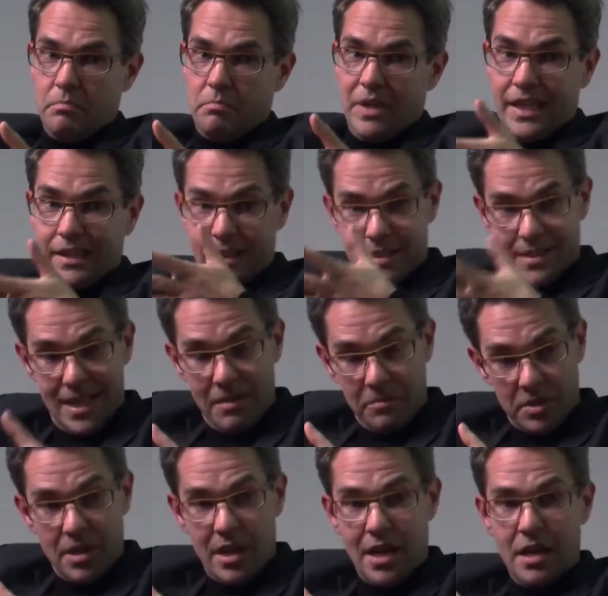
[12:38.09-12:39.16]
But at the same
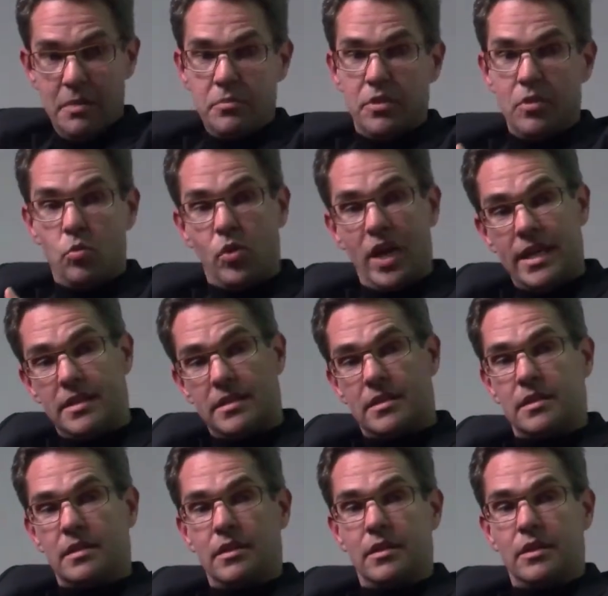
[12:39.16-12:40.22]
time, the waste,